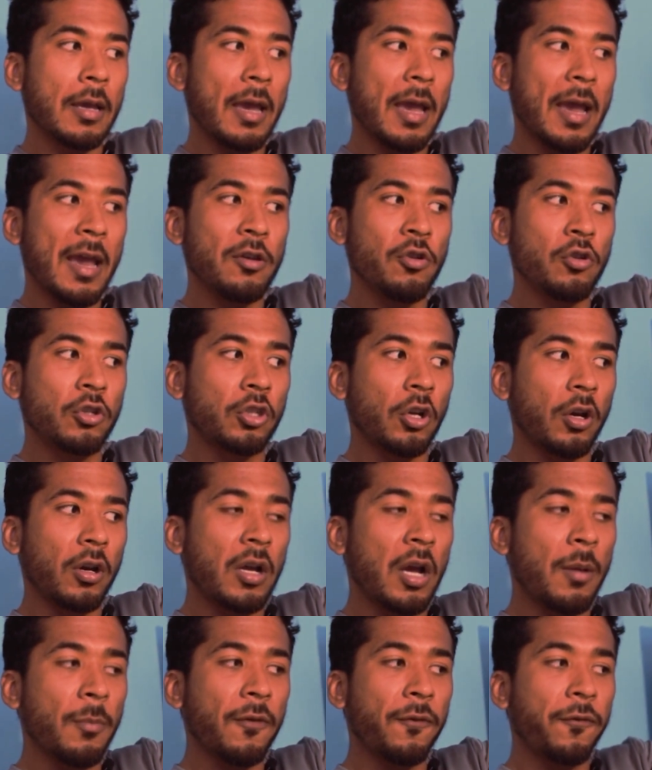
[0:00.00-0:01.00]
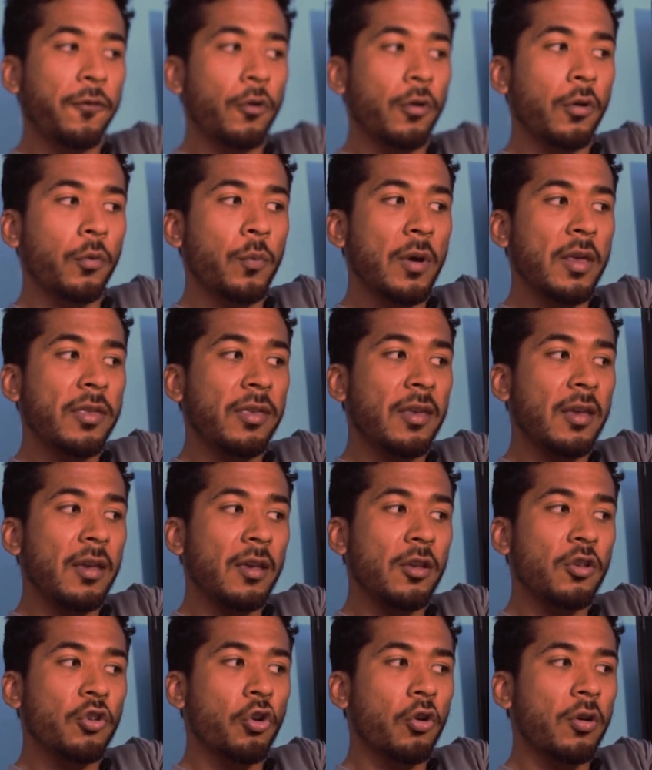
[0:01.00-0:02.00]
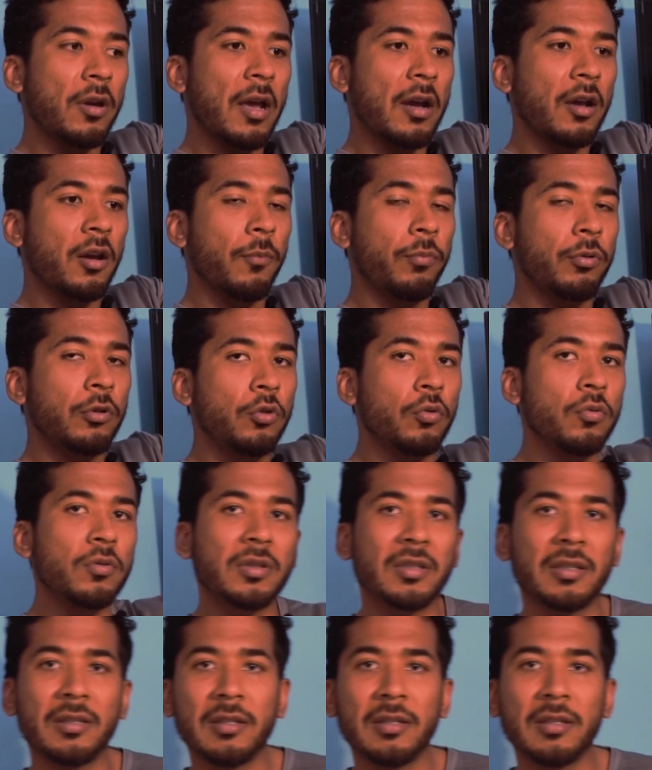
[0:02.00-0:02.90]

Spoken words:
and you start coming forward with it, you're not going to produce